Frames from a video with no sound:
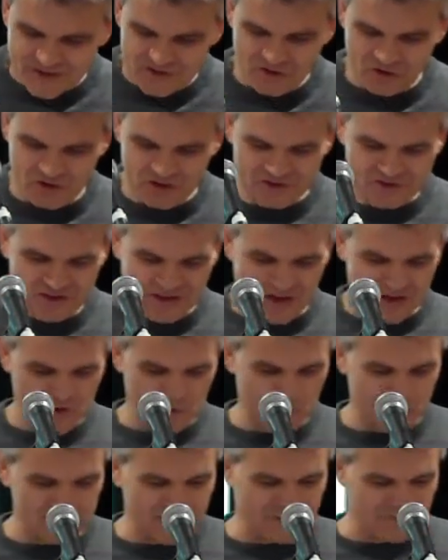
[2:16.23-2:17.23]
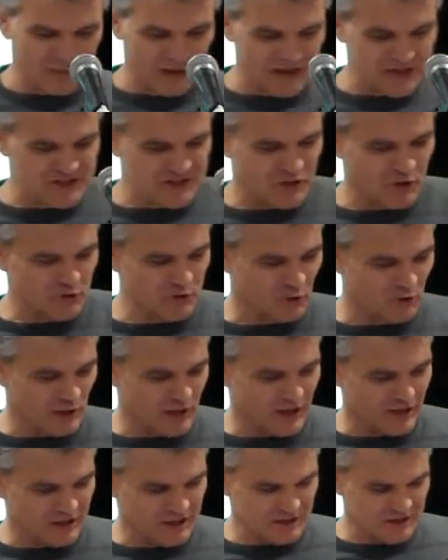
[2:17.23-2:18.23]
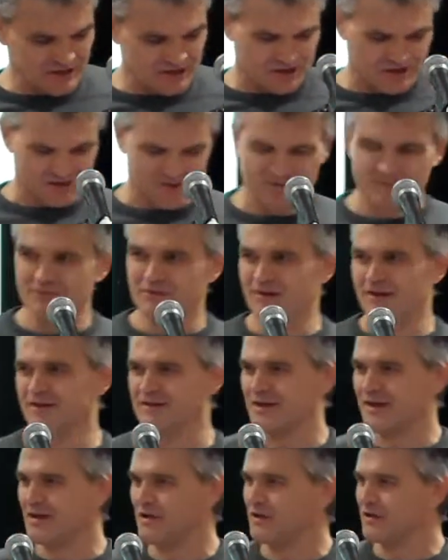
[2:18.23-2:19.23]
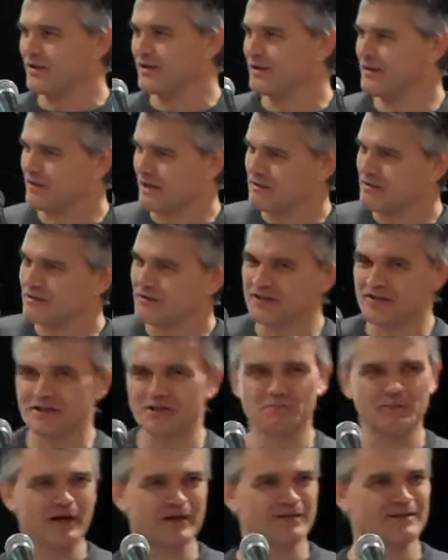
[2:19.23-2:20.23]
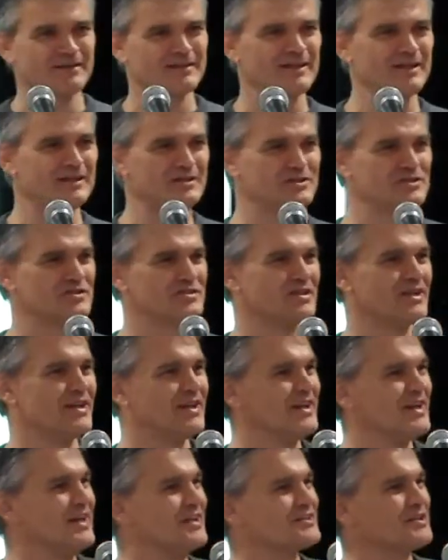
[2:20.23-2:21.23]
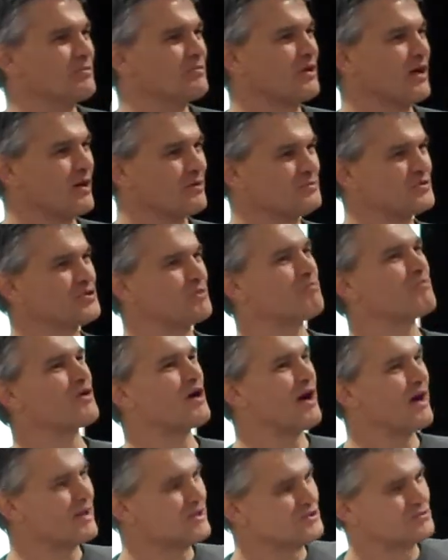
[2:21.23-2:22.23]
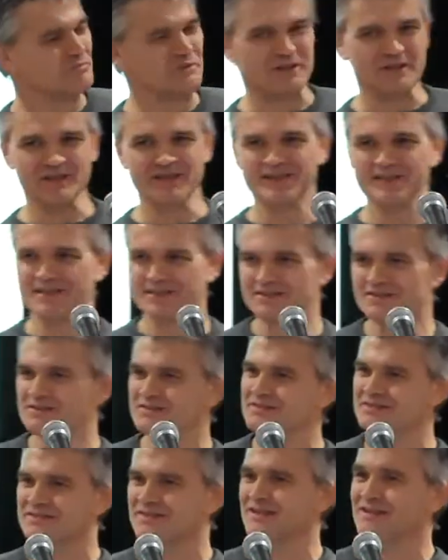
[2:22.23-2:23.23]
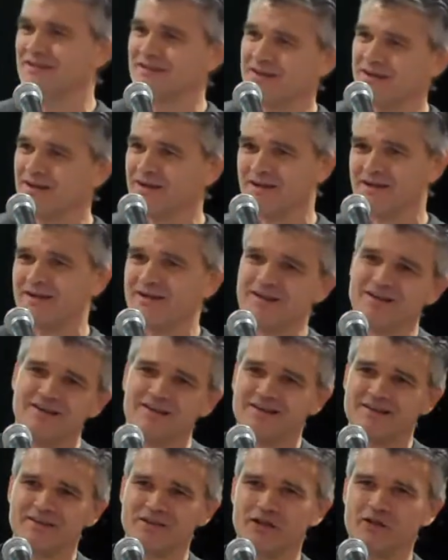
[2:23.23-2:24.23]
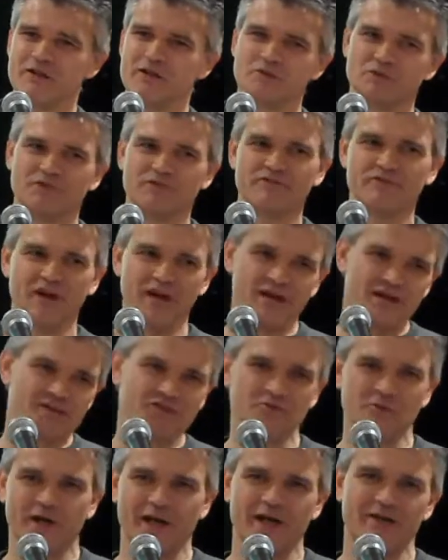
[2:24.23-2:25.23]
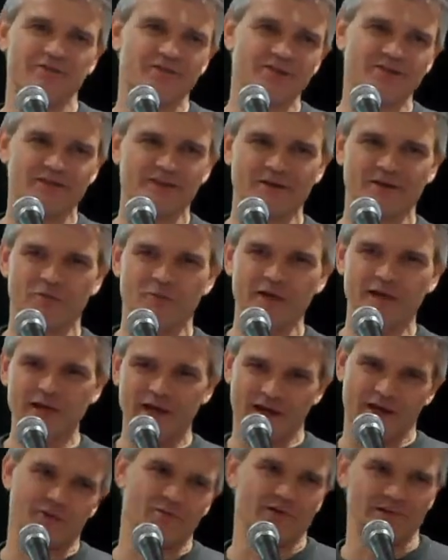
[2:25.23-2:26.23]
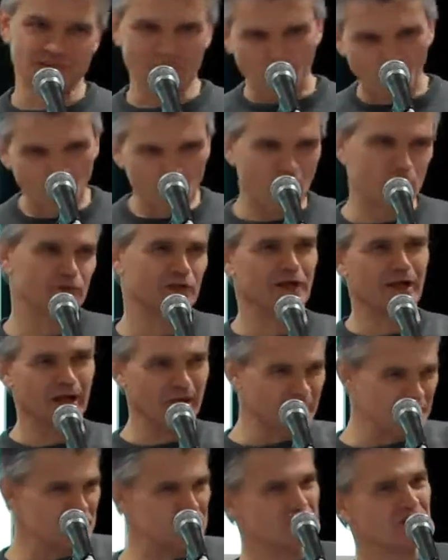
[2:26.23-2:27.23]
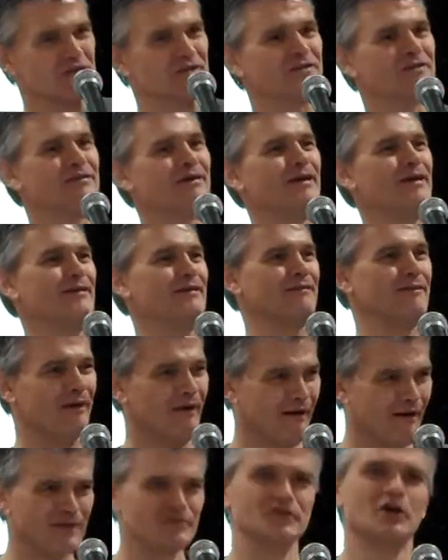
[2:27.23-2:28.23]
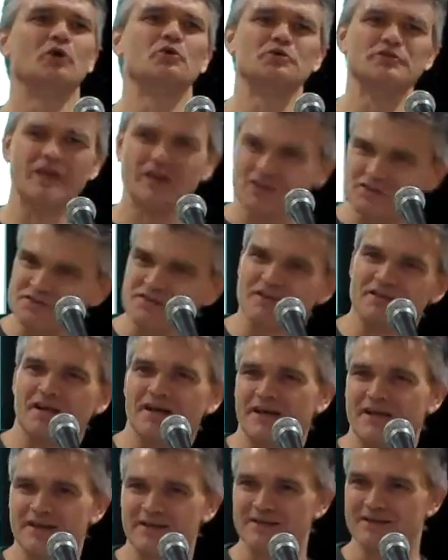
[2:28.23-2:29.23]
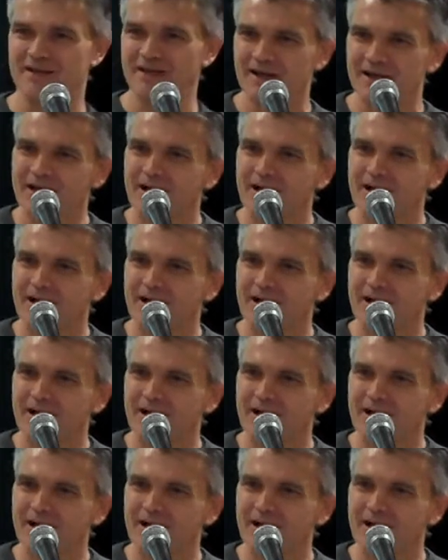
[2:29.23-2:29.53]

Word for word: so here's another one that may show your age, but I don't know. Another thing that my kids sometimes surprise me is, uh, you know, there was a phase when everything we like was old and ancient and mm. so yesterday,